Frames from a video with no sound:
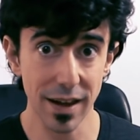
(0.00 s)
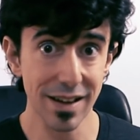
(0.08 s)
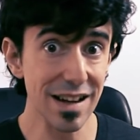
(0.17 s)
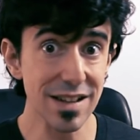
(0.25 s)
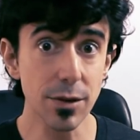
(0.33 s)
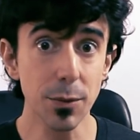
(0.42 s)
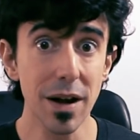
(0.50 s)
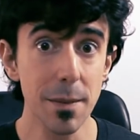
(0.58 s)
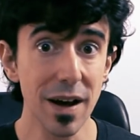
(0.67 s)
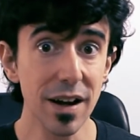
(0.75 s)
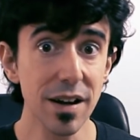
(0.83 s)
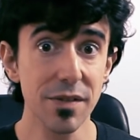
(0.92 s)
It doesn't really
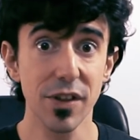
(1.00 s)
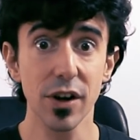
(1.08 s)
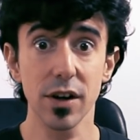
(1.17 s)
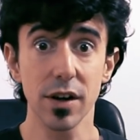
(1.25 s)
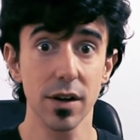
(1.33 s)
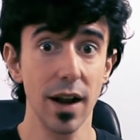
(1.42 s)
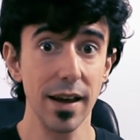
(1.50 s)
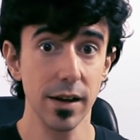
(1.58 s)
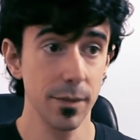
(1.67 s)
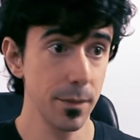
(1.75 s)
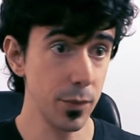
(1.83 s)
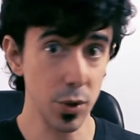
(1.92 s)
matter if there are
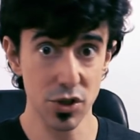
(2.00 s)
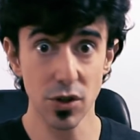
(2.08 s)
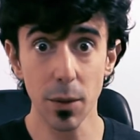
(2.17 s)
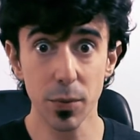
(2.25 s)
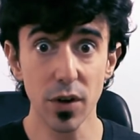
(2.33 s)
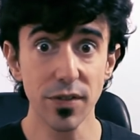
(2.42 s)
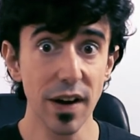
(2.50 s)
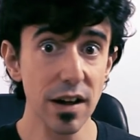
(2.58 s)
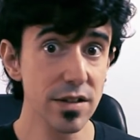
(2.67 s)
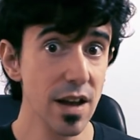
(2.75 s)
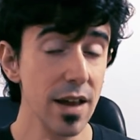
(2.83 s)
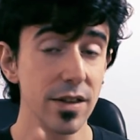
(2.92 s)
like personal profiles.